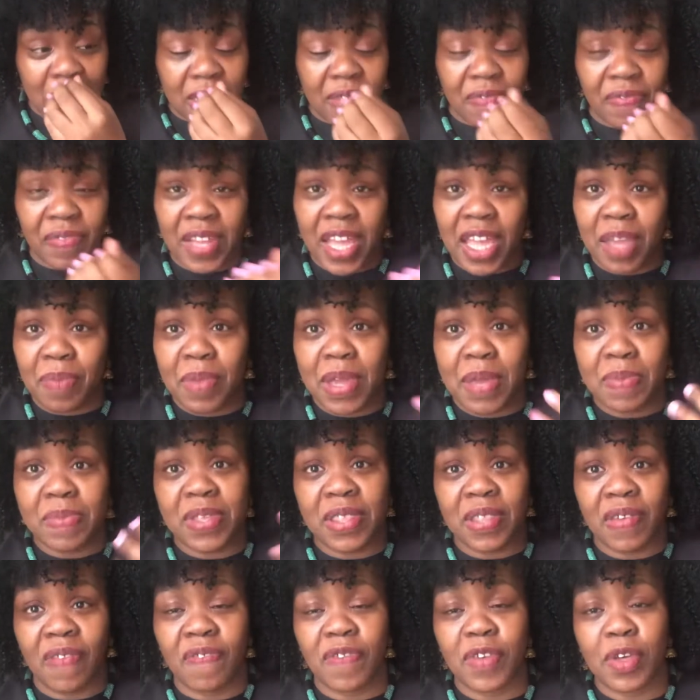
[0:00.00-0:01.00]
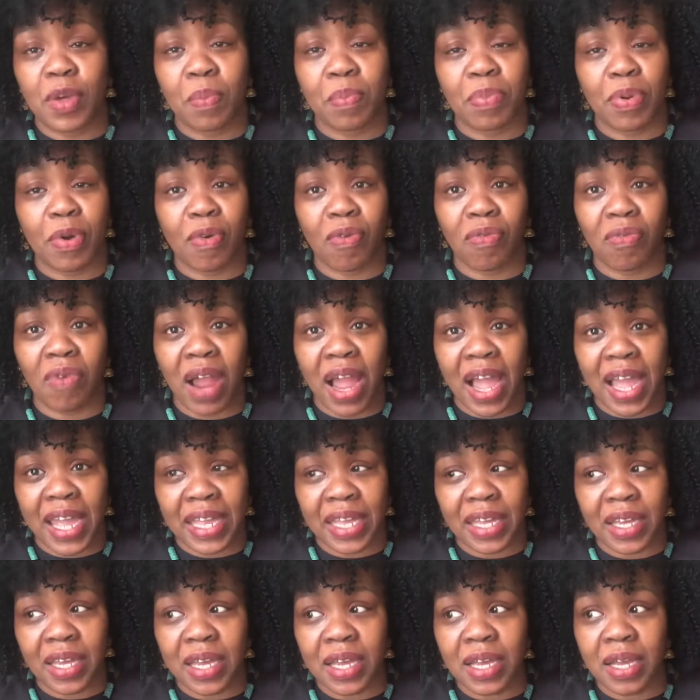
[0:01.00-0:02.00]
of like maybe the film
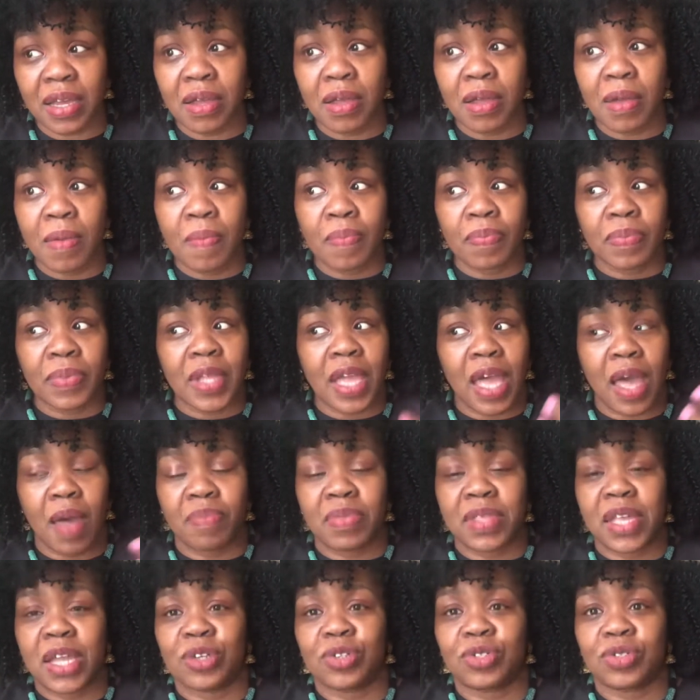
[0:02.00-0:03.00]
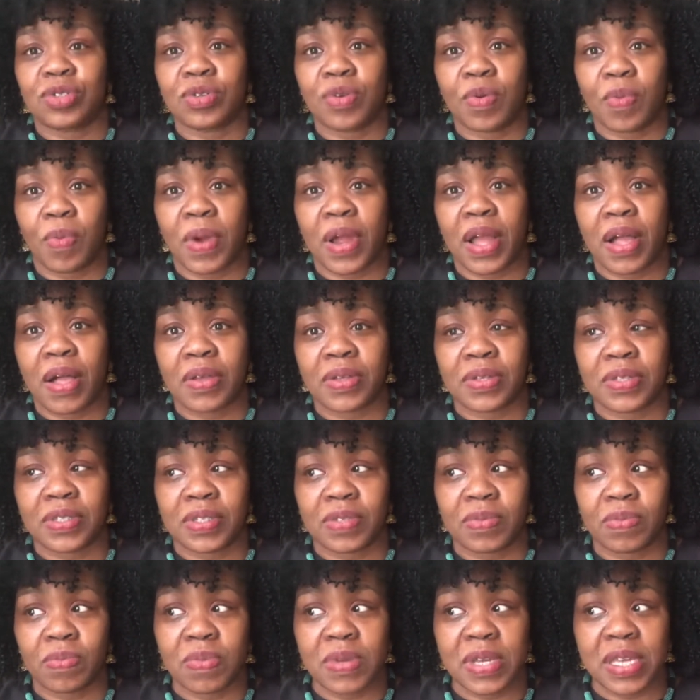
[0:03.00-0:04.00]
Pariah. I'm not sure where
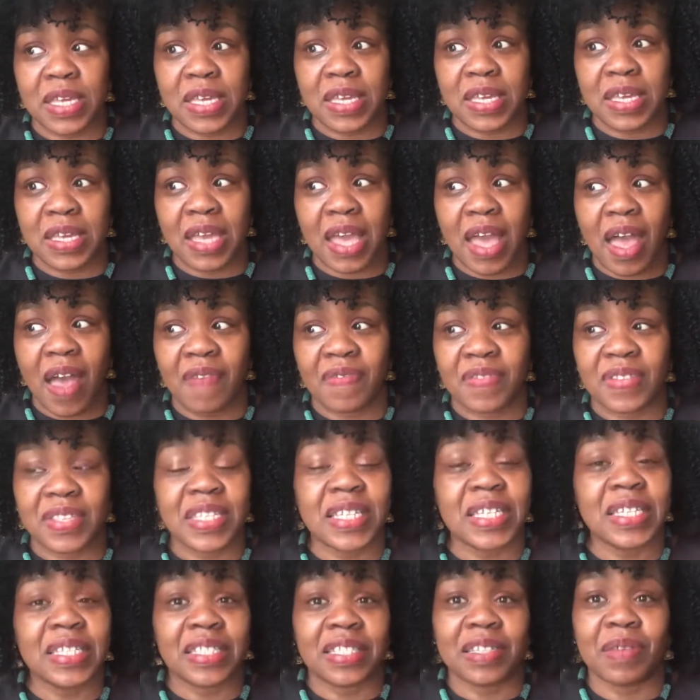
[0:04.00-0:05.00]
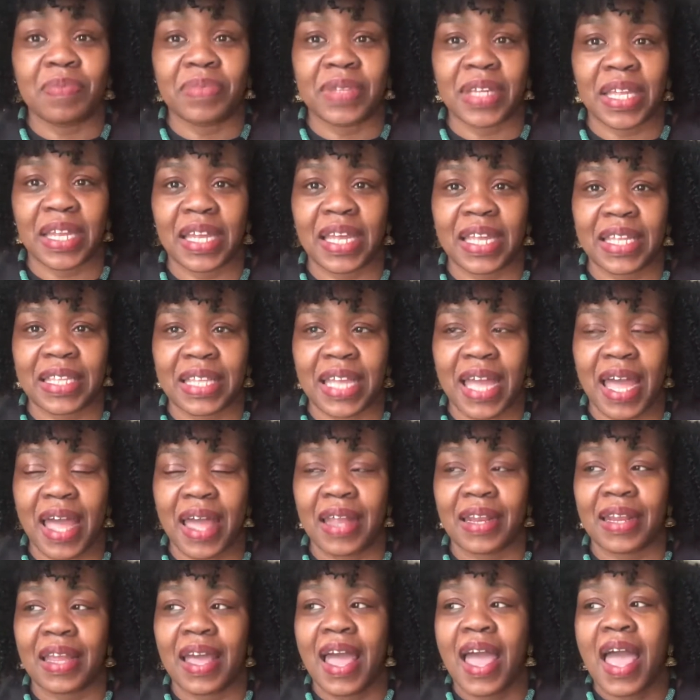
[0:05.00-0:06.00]
else we have seen something like
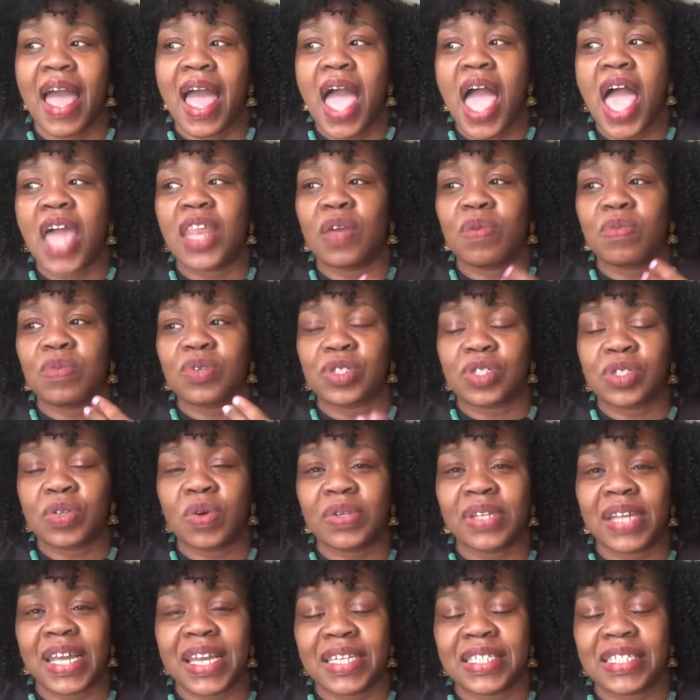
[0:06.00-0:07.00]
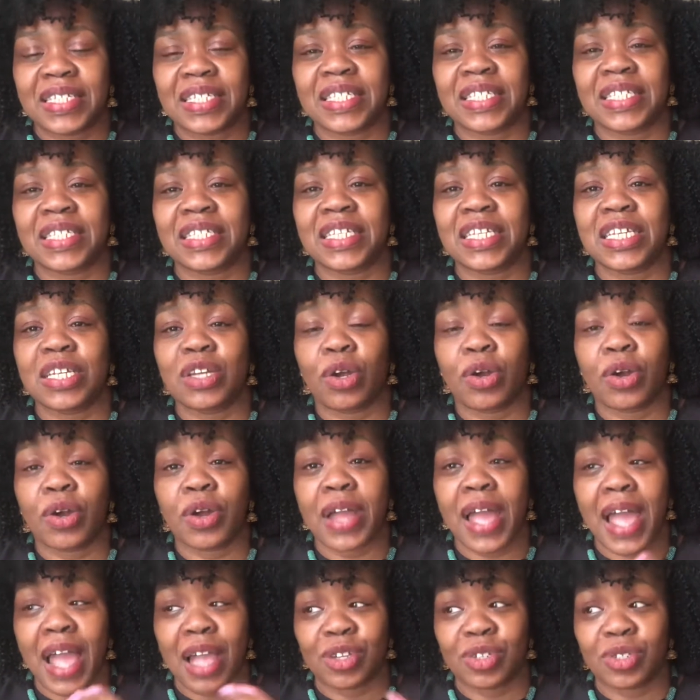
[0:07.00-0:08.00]
that. And it was so nice to see her
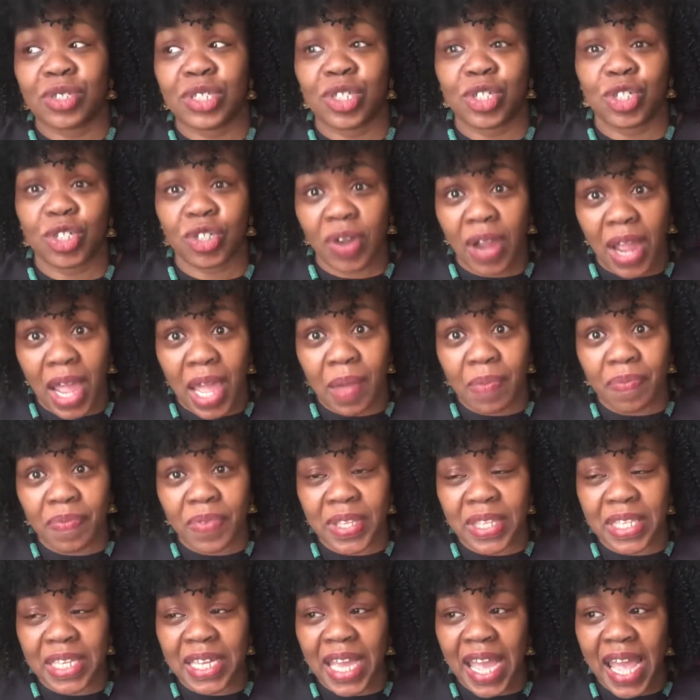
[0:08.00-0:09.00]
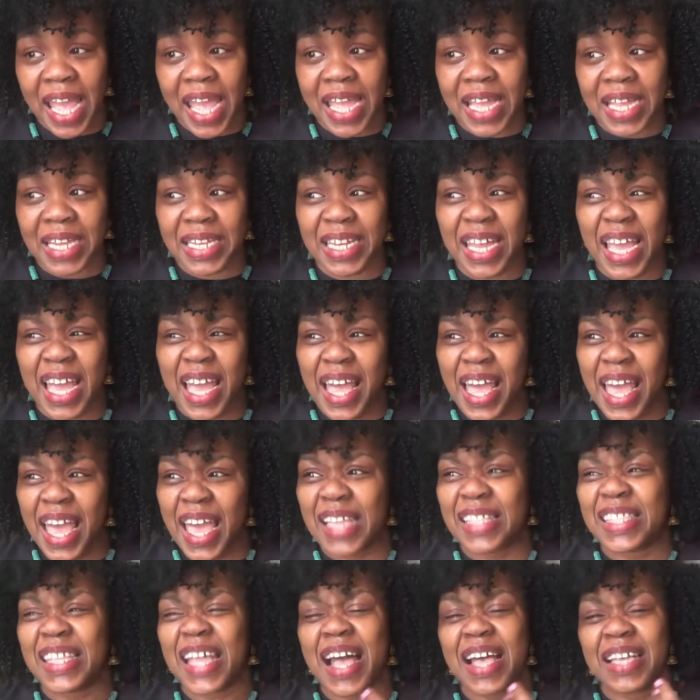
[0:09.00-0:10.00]
actually triumph in the end
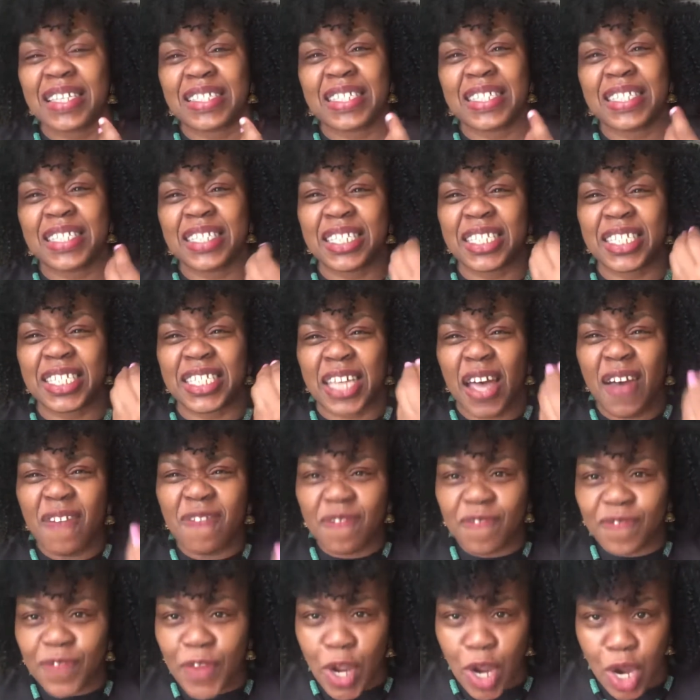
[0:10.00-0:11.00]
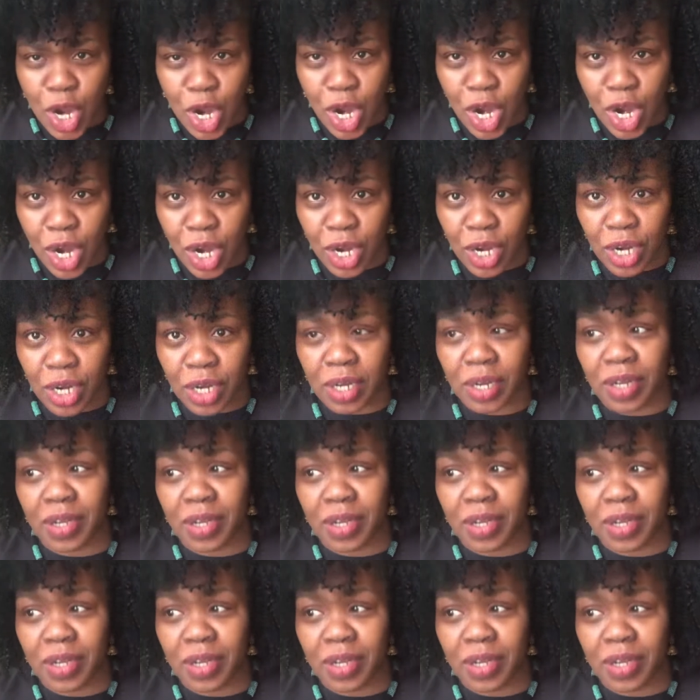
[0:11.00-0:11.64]
and not suffer,